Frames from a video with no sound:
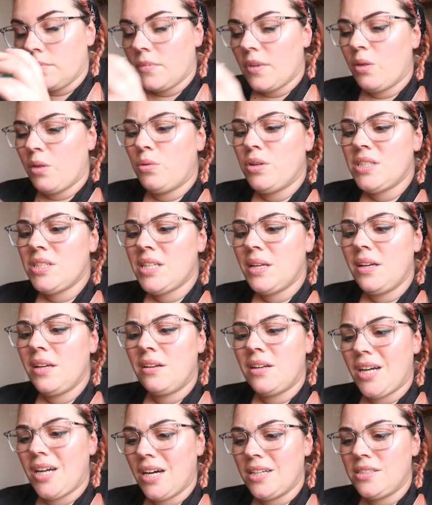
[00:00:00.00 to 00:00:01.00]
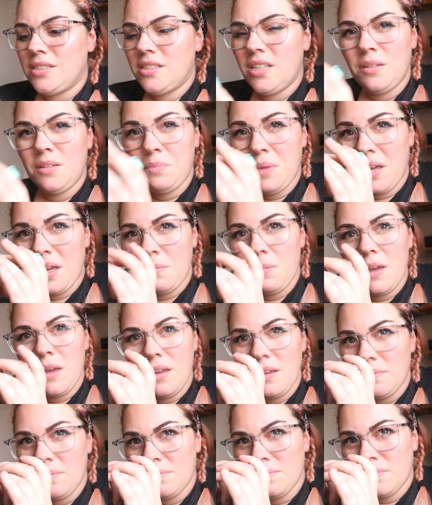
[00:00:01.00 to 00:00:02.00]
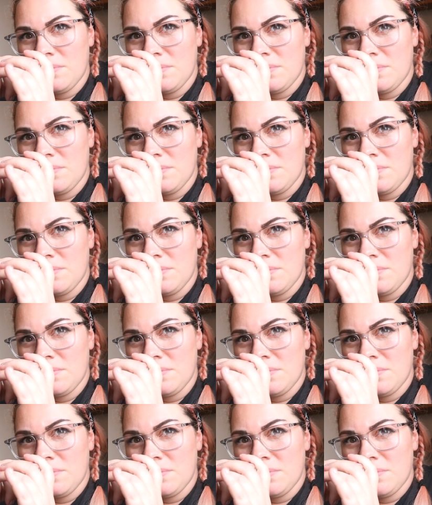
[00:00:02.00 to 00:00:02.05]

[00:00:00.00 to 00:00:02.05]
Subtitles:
I want to say custard, maybe?